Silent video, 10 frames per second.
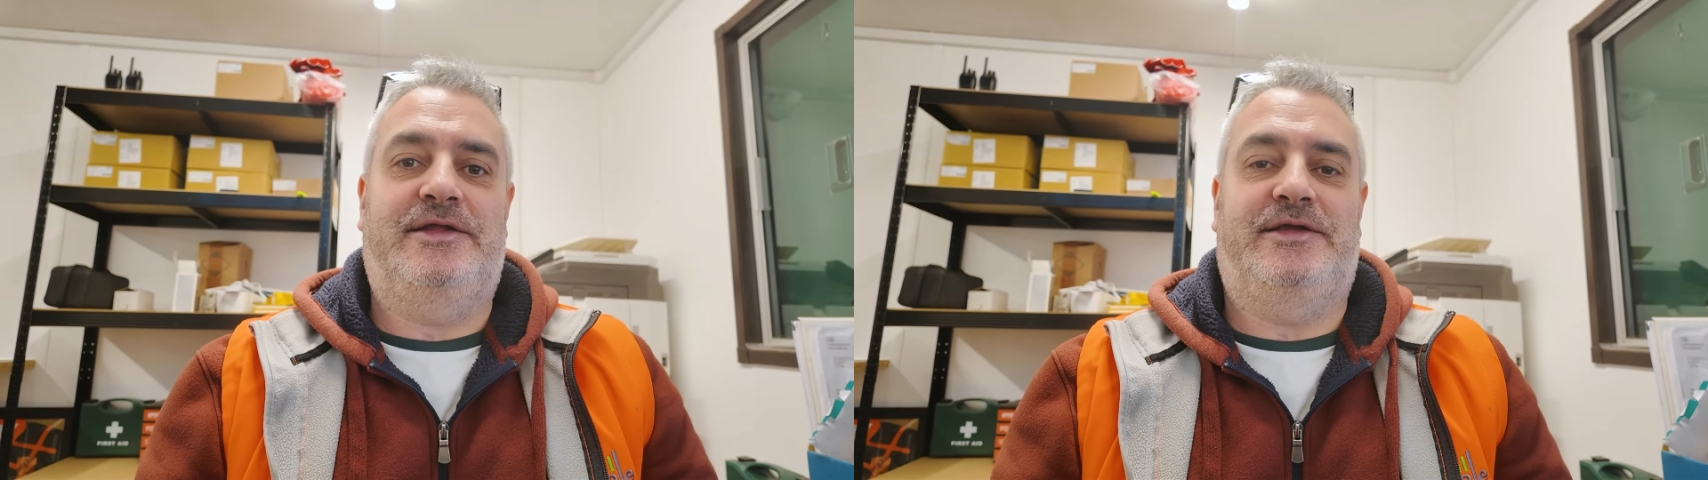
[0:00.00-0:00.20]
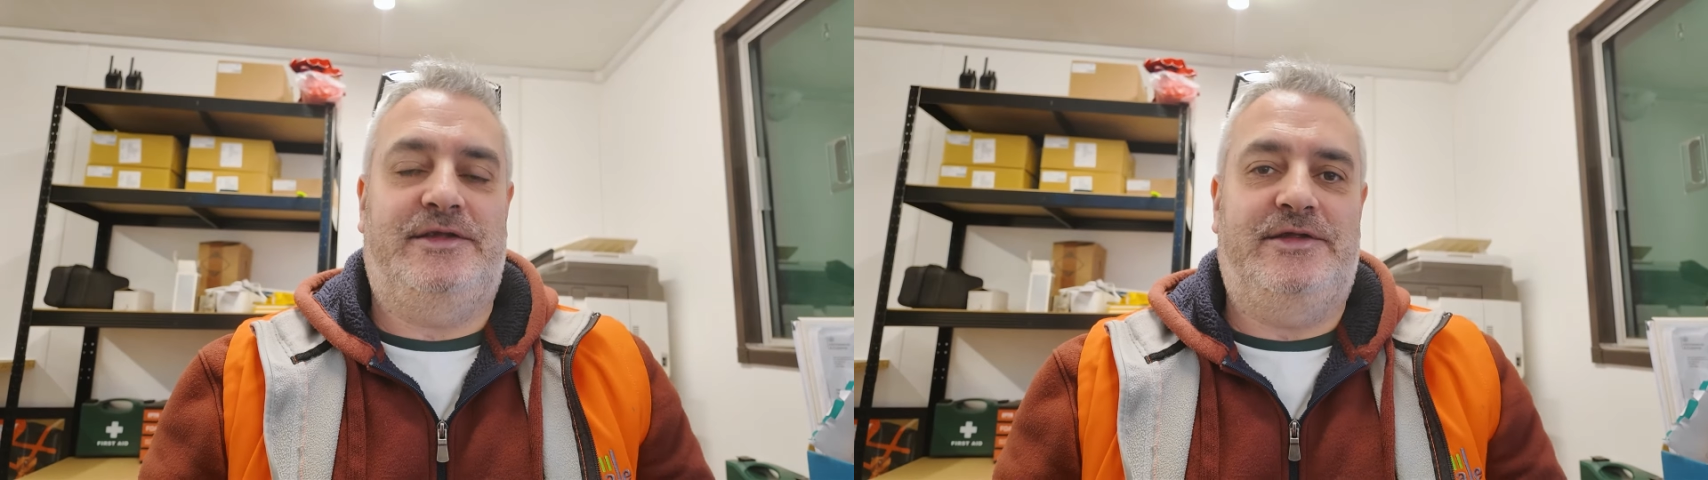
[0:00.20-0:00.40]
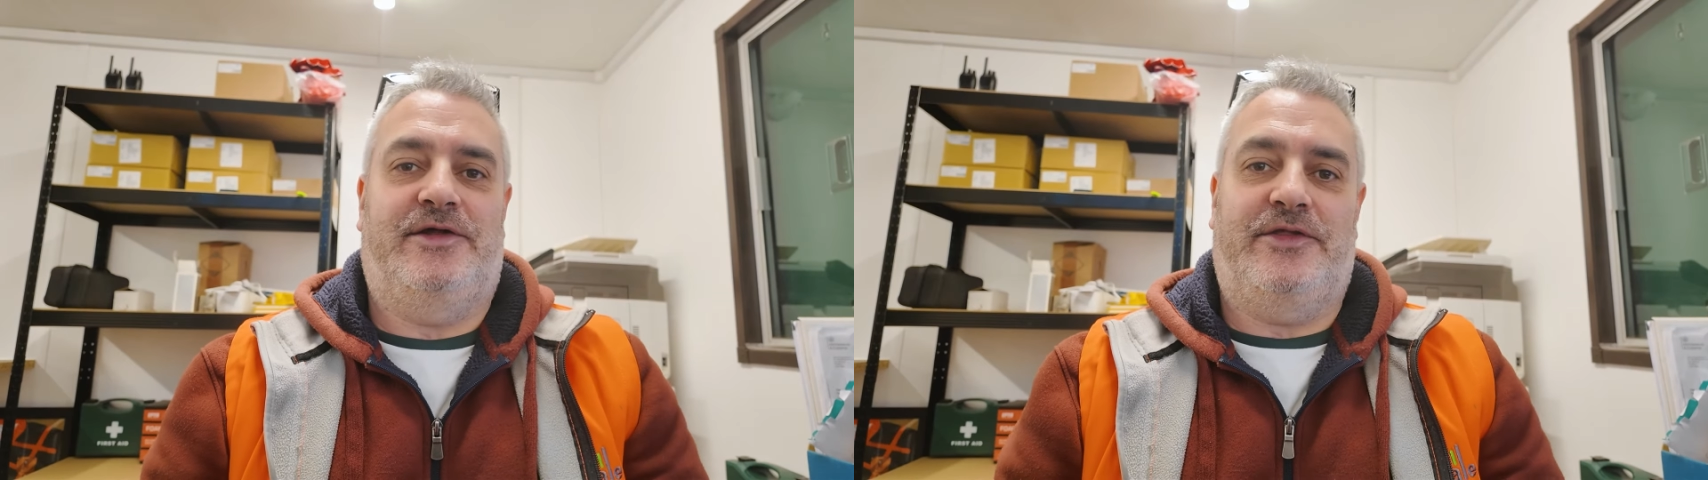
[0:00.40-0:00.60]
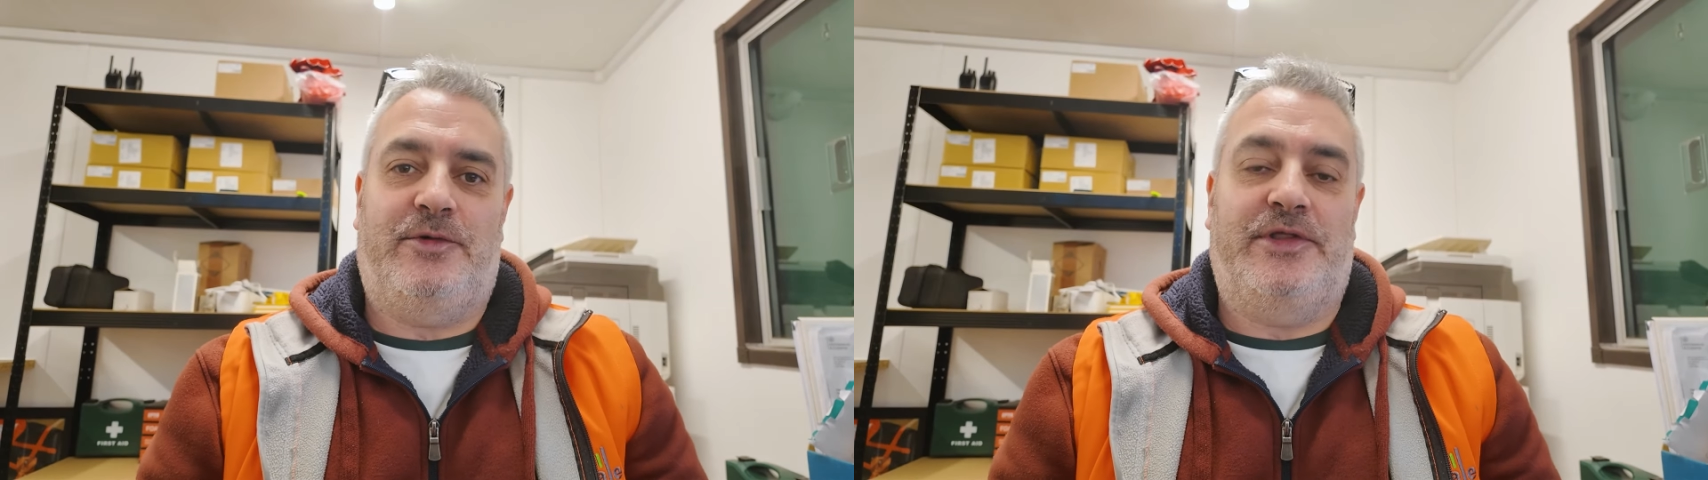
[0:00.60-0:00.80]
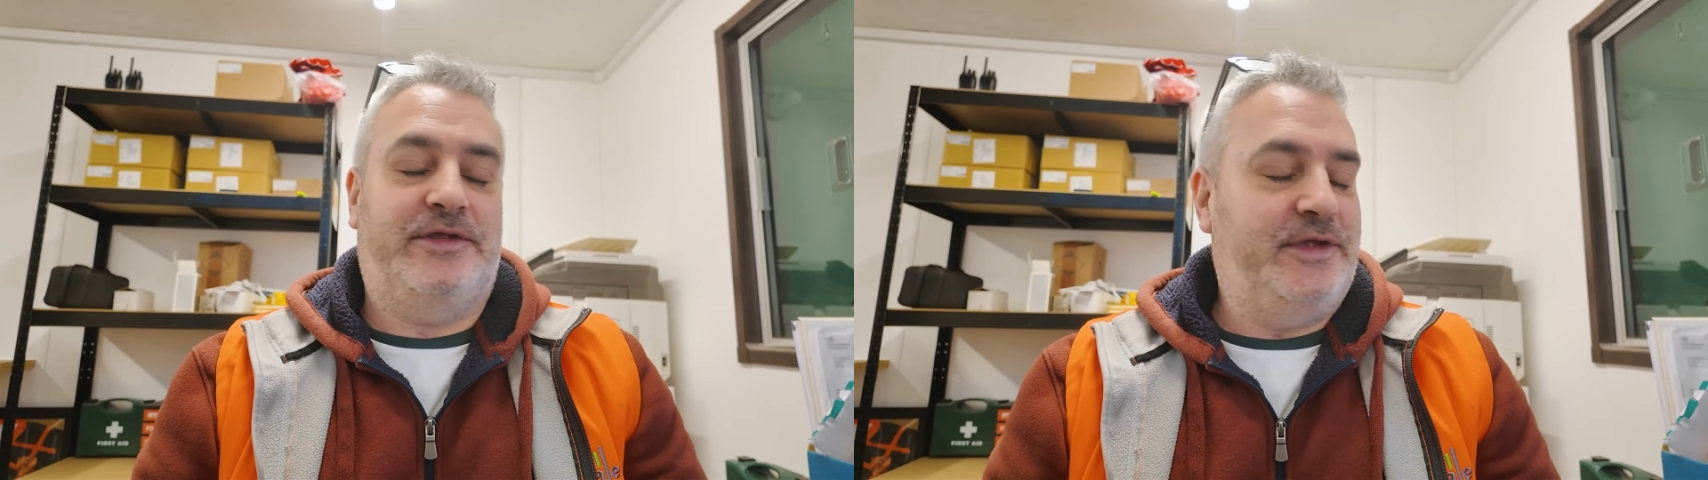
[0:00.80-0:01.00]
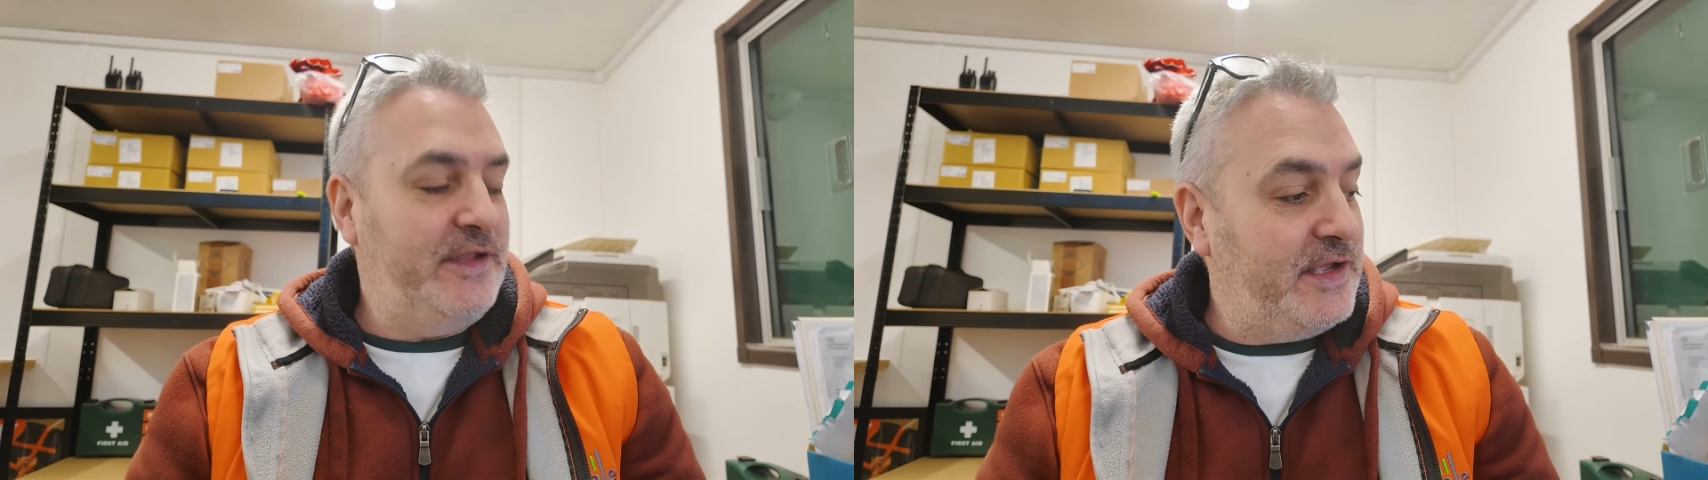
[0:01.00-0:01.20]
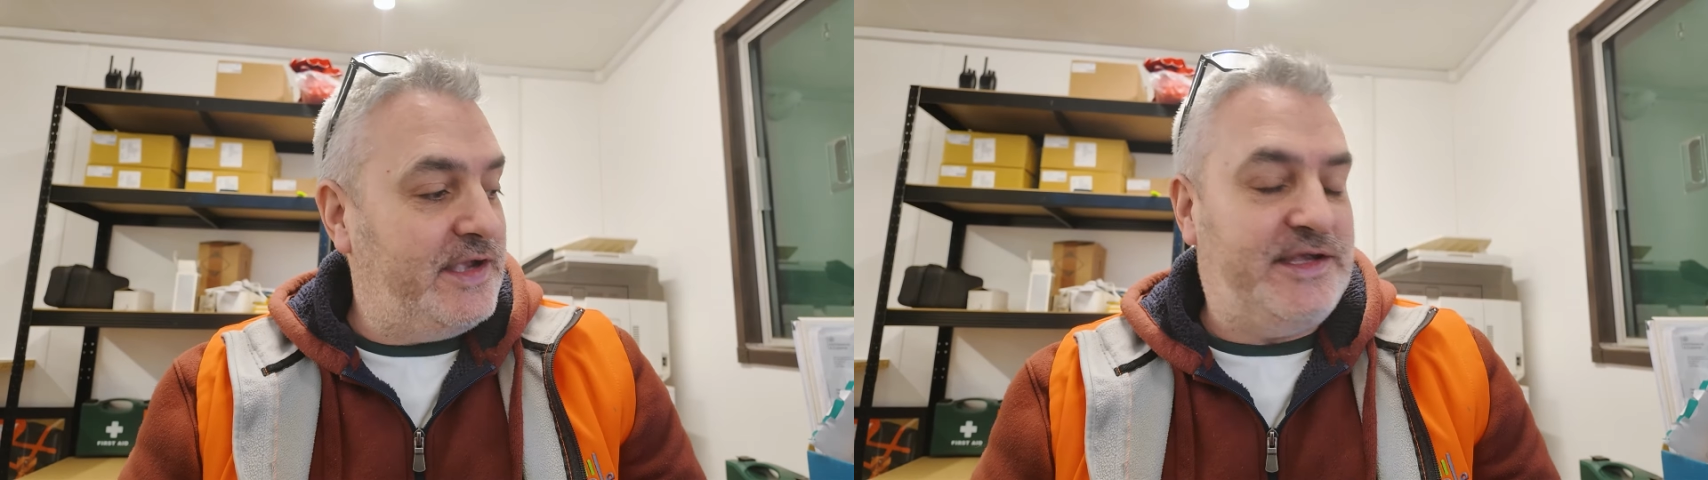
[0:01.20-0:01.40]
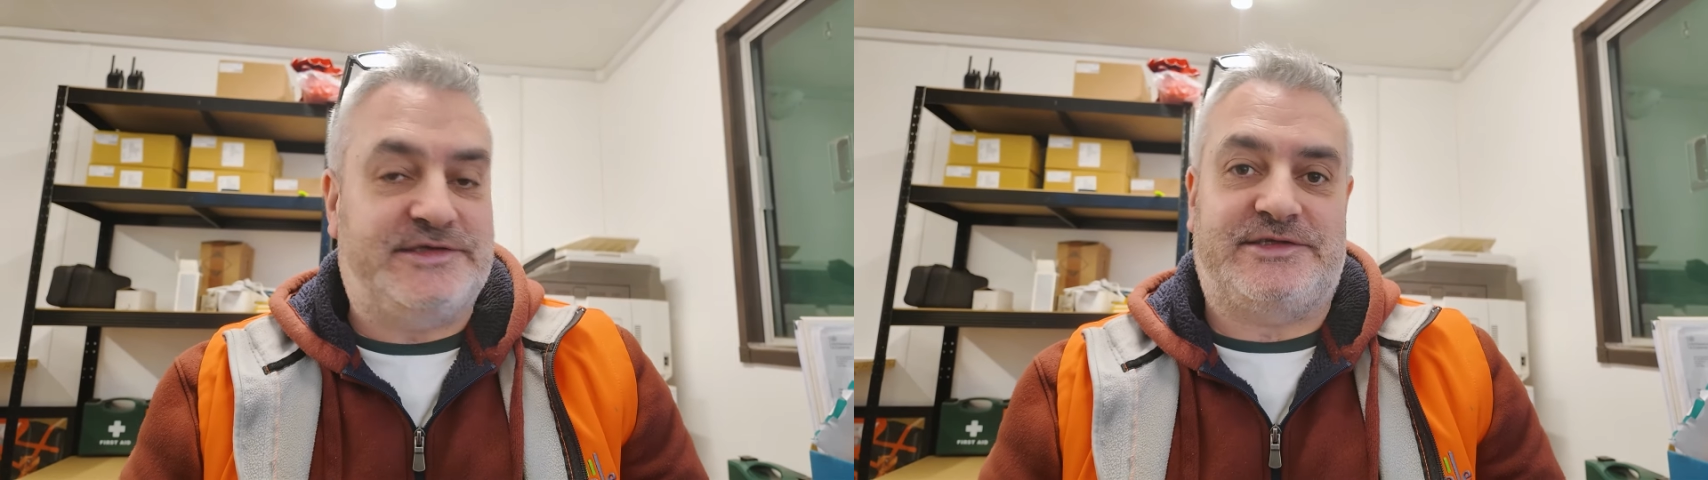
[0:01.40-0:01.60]
that you know one that you are
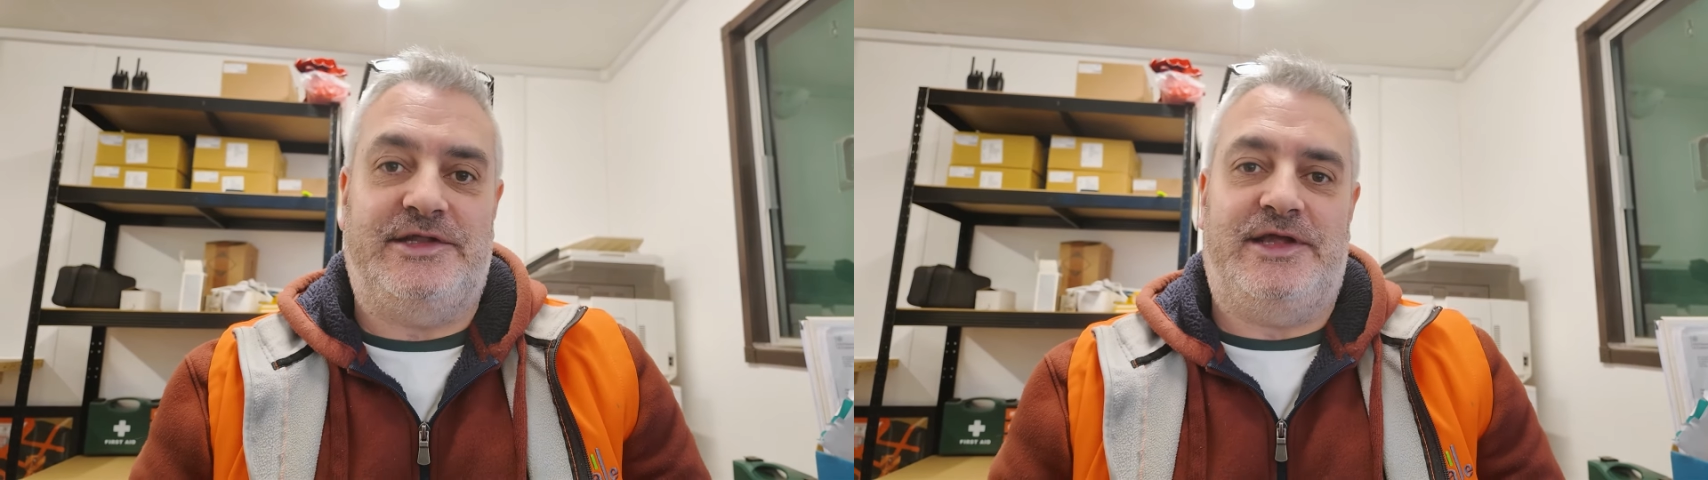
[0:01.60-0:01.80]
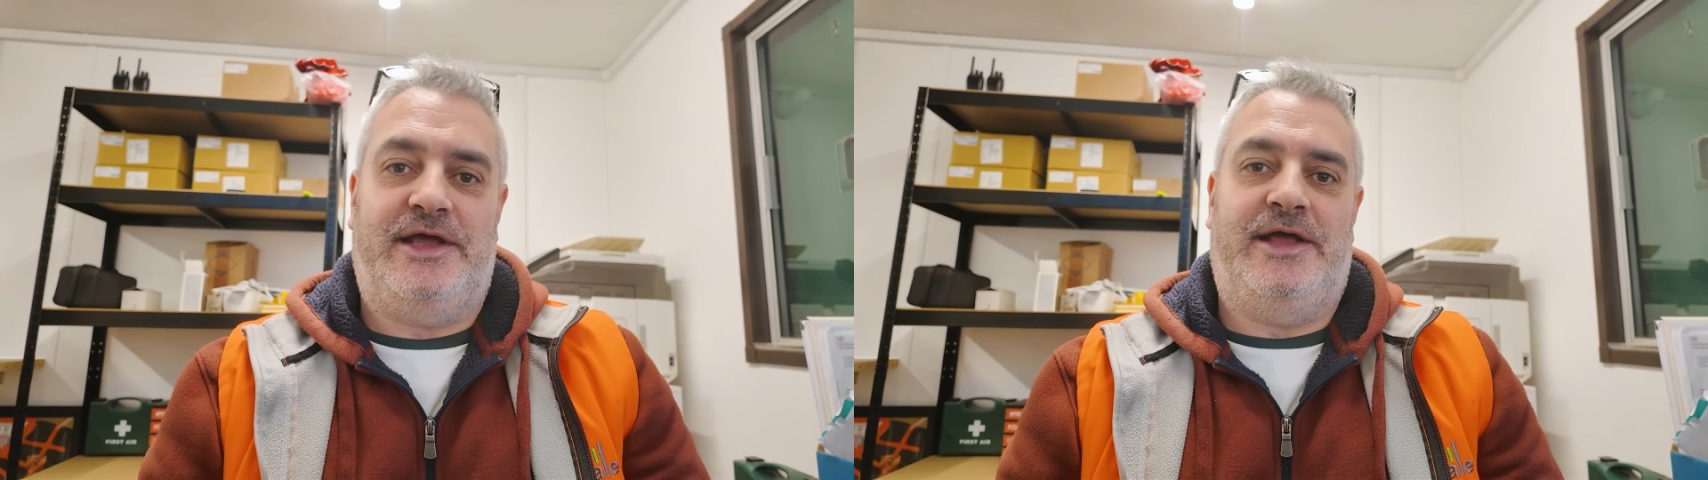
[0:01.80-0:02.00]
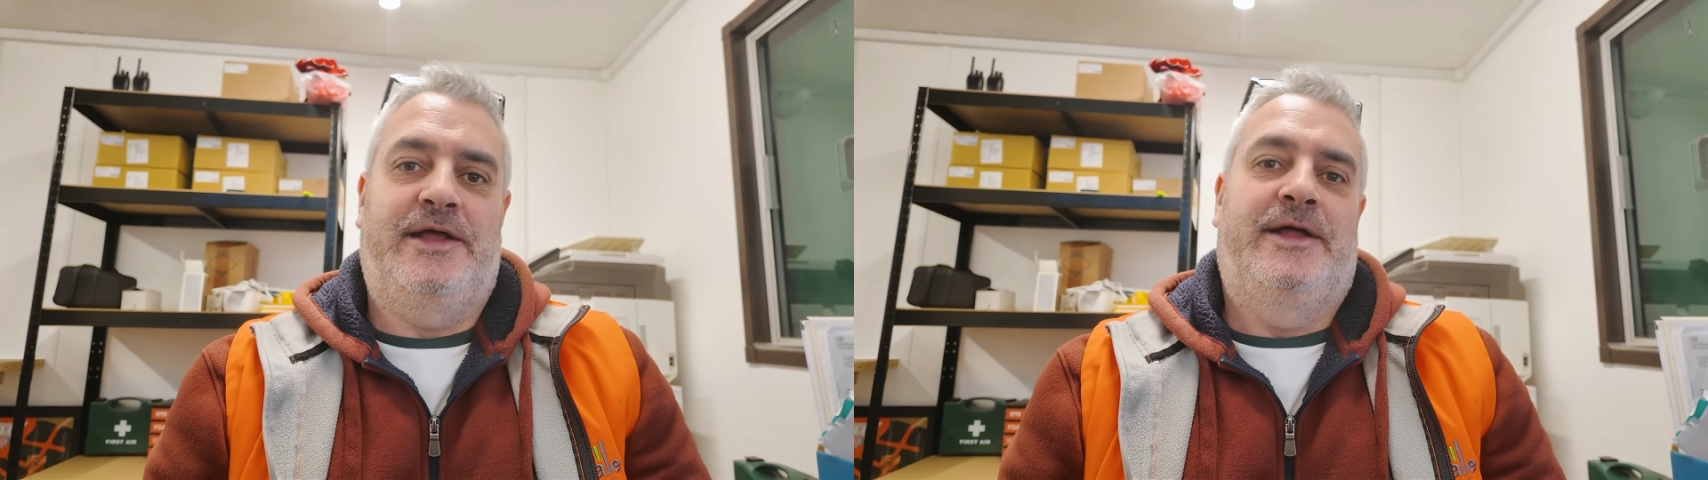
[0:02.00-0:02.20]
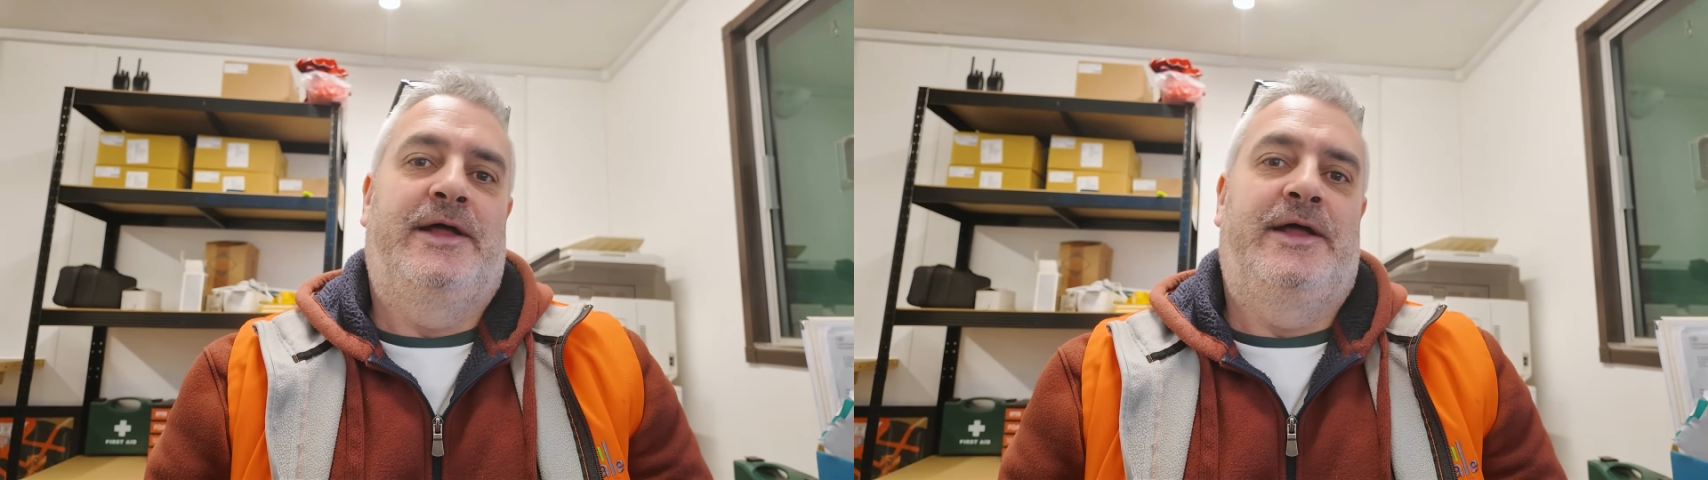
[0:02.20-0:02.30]
there yesterday,